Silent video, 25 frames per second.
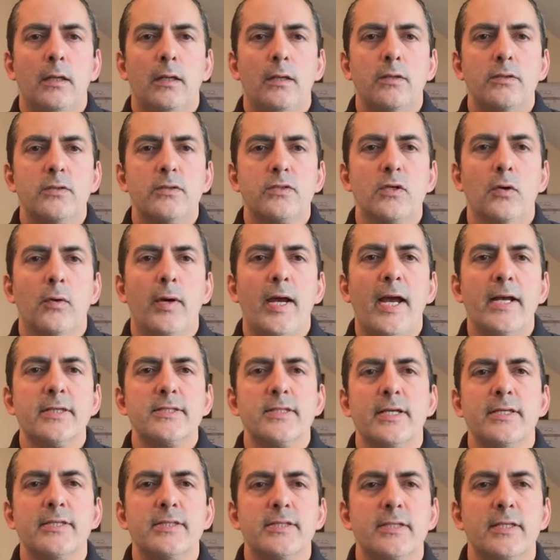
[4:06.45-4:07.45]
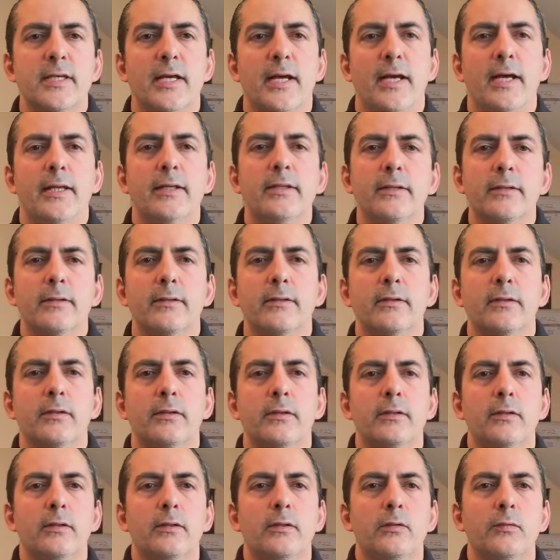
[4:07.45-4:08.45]
So as I said,
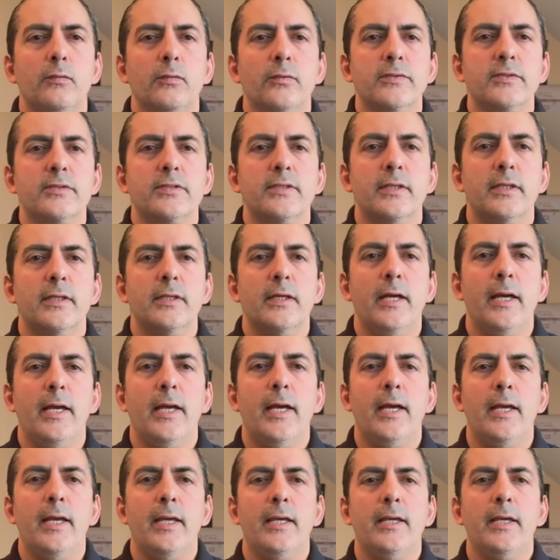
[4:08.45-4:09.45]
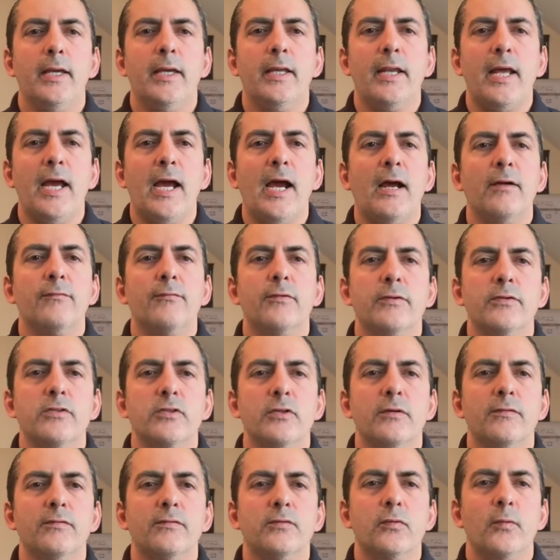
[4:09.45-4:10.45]
you will see an average
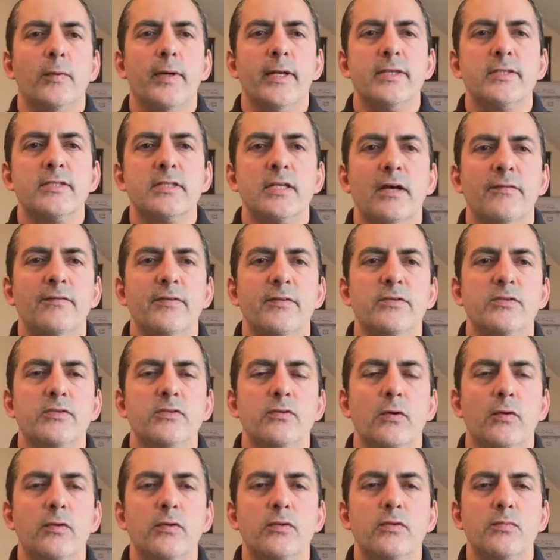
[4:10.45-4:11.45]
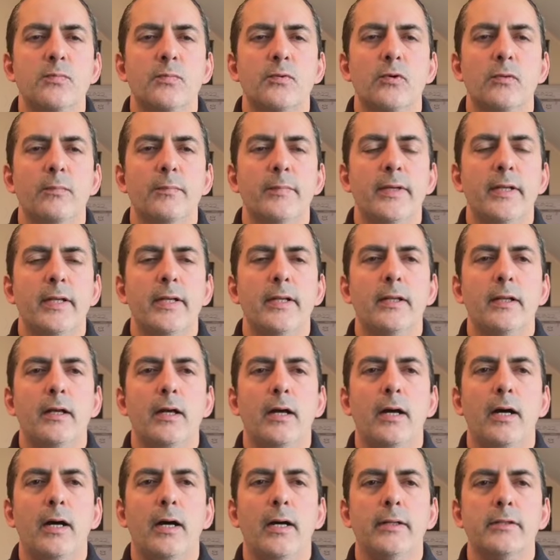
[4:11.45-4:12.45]
of 27 strokes per minute
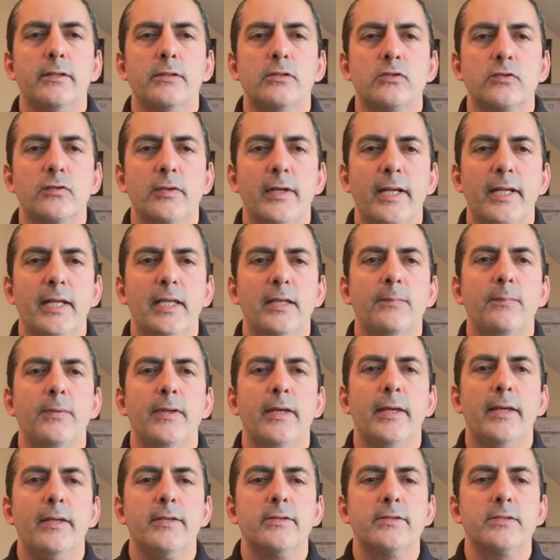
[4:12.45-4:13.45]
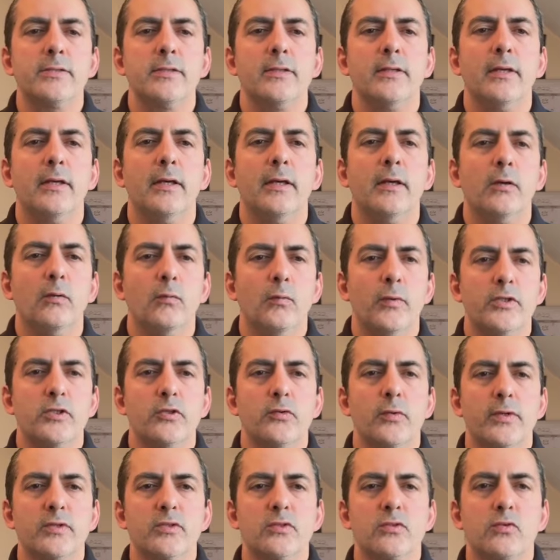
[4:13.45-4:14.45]
on Training Peaks, which you
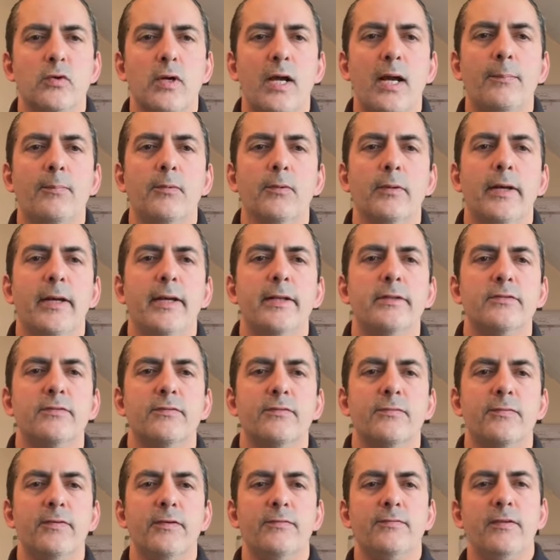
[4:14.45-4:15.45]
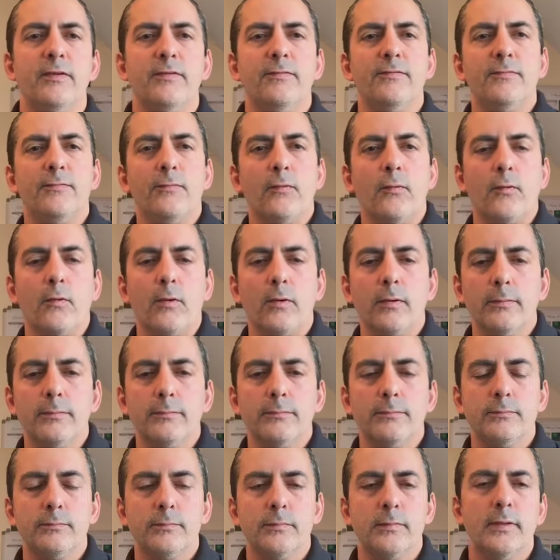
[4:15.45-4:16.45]
extrapolate to 54.
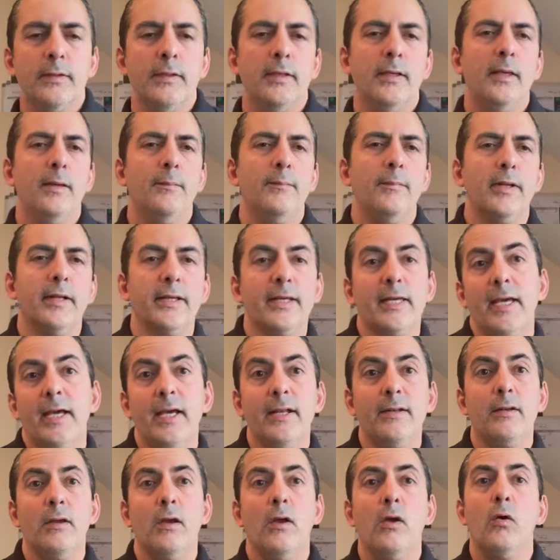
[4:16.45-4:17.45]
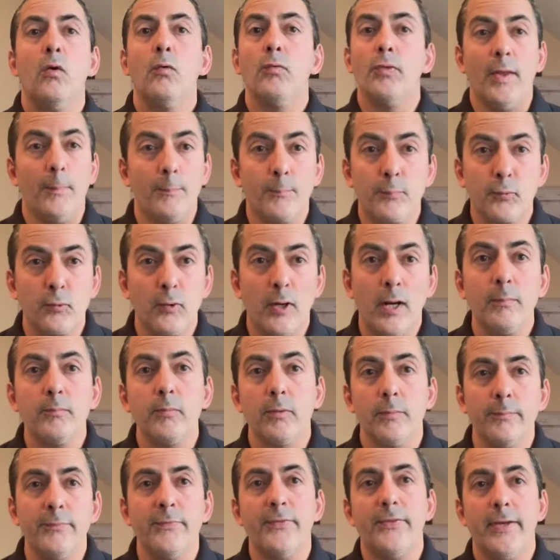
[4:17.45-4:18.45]
But again, the
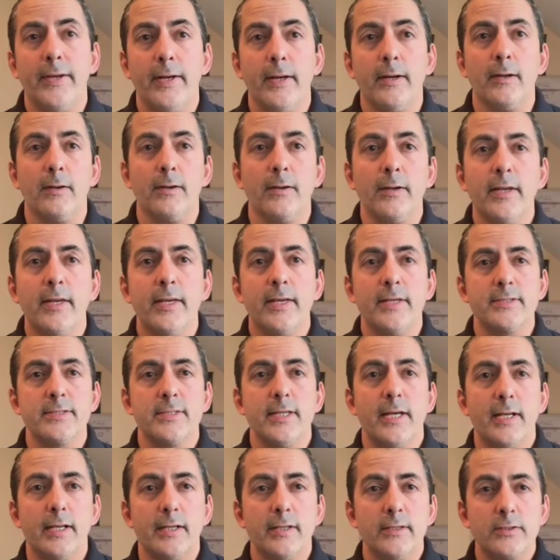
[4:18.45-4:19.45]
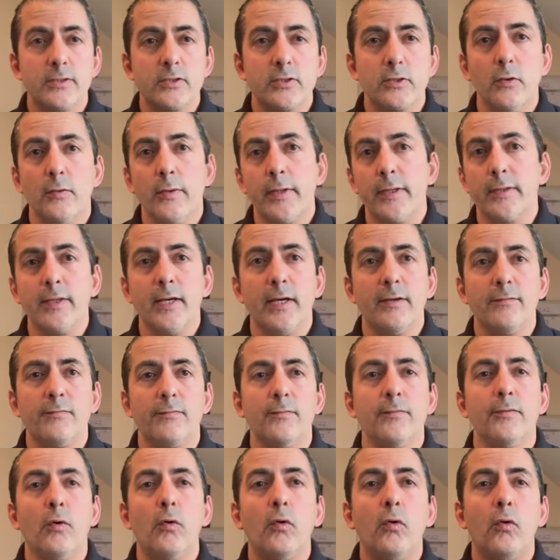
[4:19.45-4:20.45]
problem there is that it is showing that for
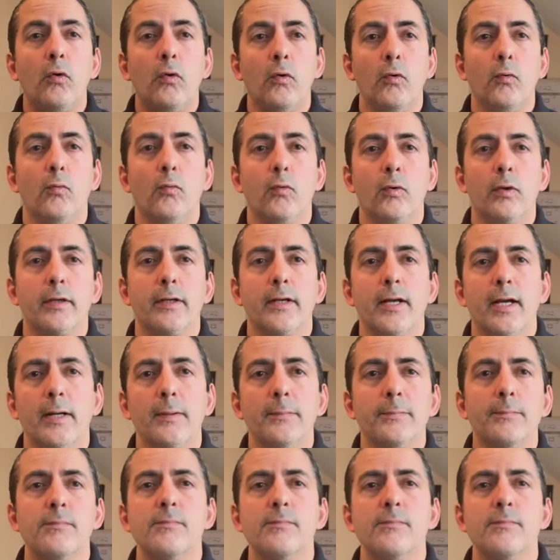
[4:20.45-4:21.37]
the whole workout.